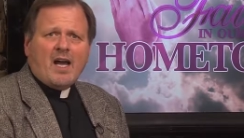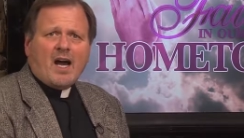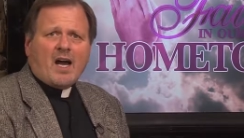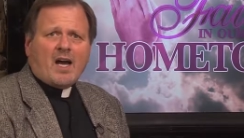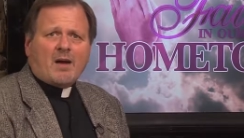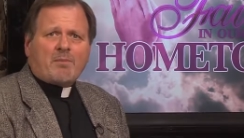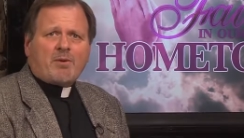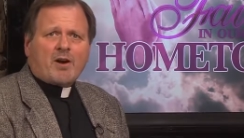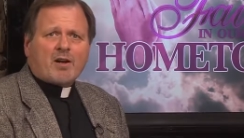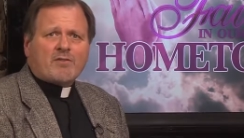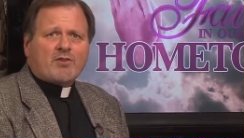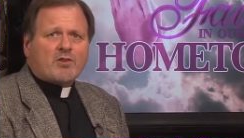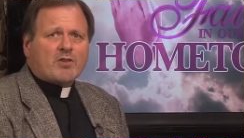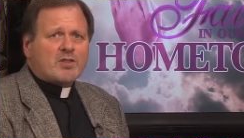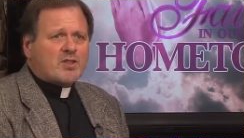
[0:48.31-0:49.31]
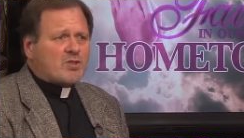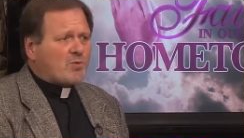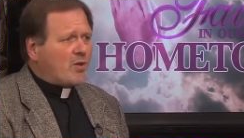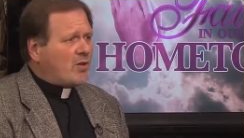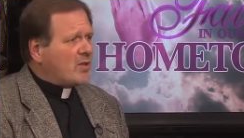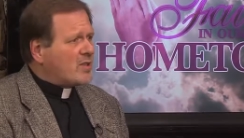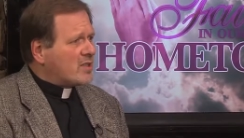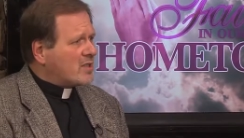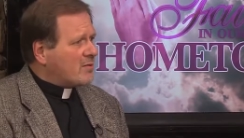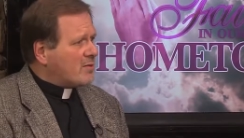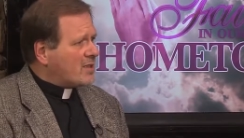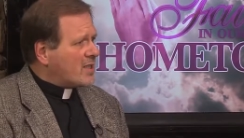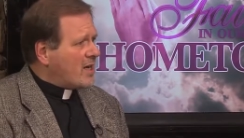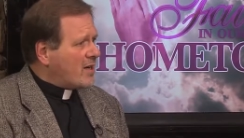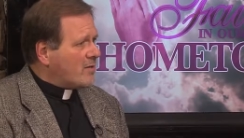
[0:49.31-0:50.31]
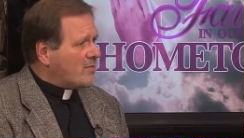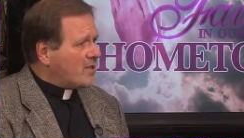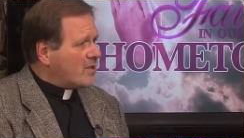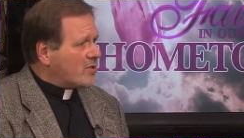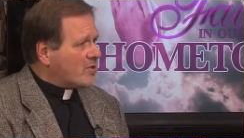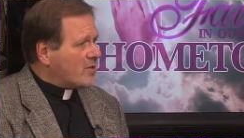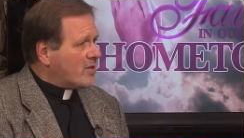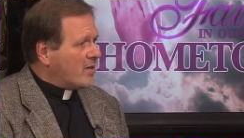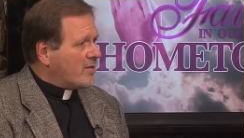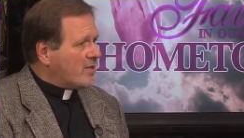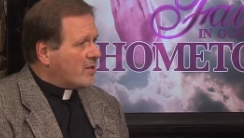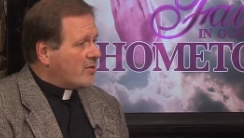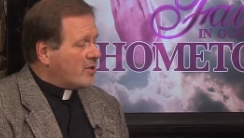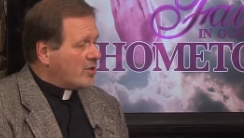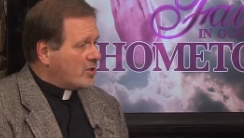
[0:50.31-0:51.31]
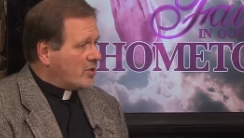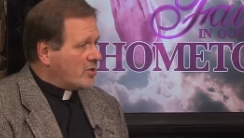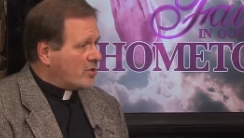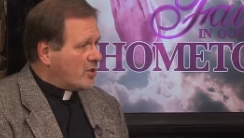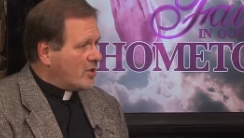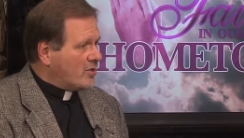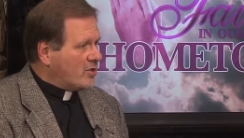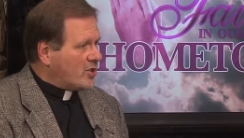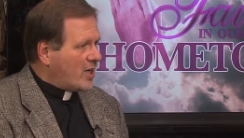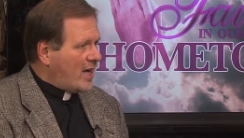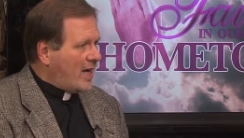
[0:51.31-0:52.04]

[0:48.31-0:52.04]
Uh, part of Gordon's role as a retired minister of the Christian Church